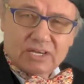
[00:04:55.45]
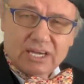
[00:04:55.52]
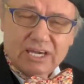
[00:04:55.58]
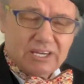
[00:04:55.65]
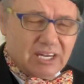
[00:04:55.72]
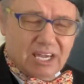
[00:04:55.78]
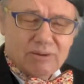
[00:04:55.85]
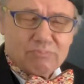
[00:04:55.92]

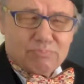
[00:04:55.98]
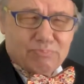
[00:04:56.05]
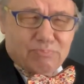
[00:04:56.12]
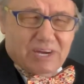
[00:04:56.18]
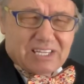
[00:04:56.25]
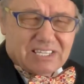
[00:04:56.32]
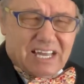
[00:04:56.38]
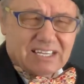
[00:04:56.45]
And
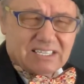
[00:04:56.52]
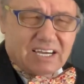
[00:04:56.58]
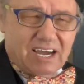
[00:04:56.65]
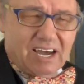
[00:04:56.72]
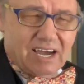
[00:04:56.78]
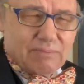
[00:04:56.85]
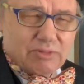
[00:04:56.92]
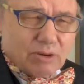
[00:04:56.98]
at that
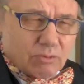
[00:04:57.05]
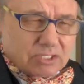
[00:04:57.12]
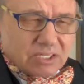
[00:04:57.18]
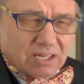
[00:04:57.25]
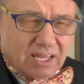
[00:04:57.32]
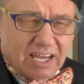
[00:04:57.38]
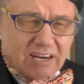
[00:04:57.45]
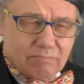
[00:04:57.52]
time, there was a
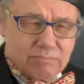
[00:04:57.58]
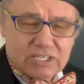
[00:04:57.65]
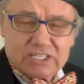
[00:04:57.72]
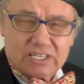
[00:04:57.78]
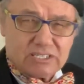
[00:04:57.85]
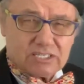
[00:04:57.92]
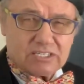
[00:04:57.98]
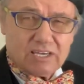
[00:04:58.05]
lot of
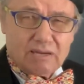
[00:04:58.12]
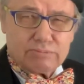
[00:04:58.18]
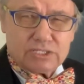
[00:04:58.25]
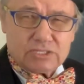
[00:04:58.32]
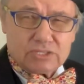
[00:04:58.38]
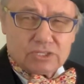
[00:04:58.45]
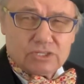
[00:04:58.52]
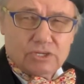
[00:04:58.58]

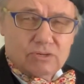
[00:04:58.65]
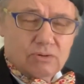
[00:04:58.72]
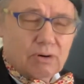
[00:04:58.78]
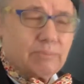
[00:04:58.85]
misconceptions too.